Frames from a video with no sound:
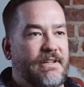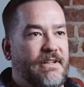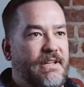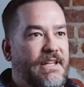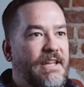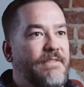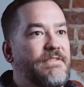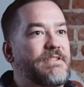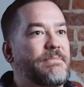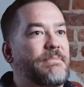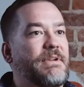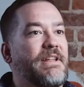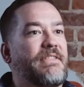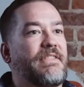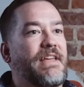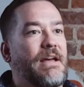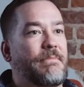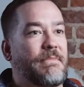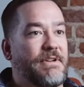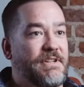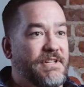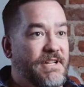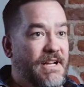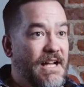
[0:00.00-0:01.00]
give somebody
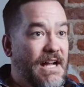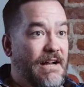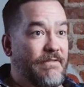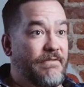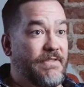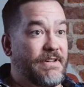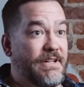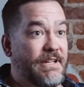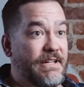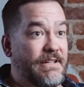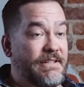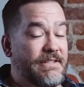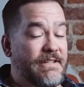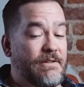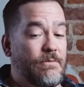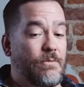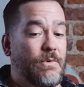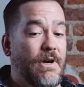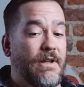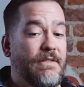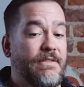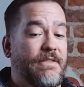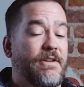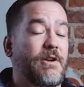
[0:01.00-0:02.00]
that much confidence in
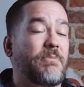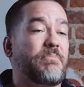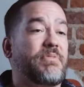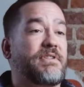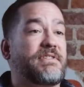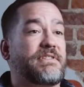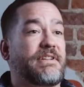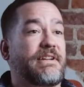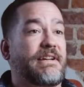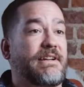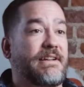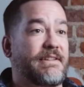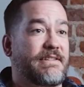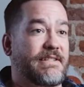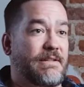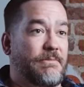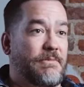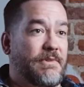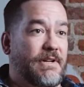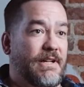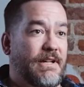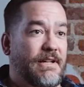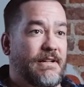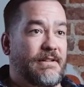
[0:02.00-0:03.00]
what they're presenting to
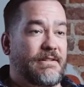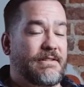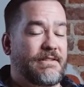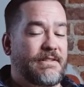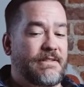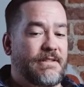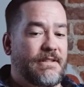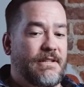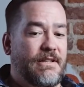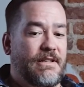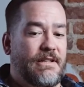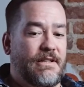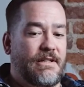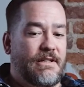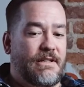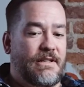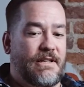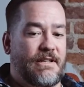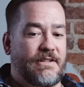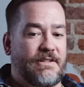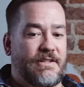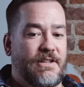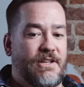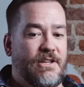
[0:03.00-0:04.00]
someone else
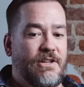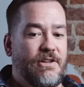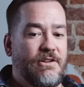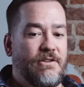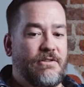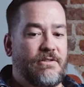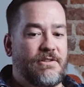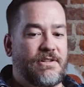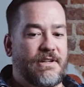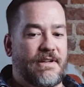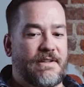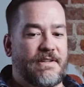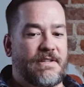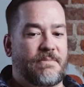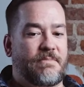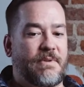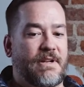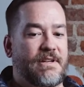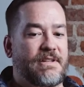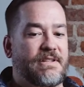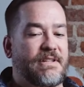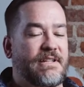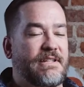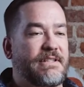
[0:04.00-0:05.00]
is huge, and
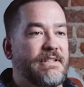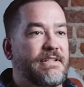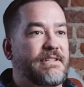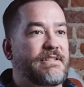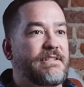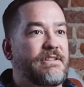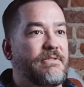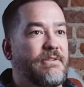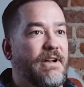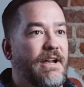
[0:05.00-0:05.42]
especially in this new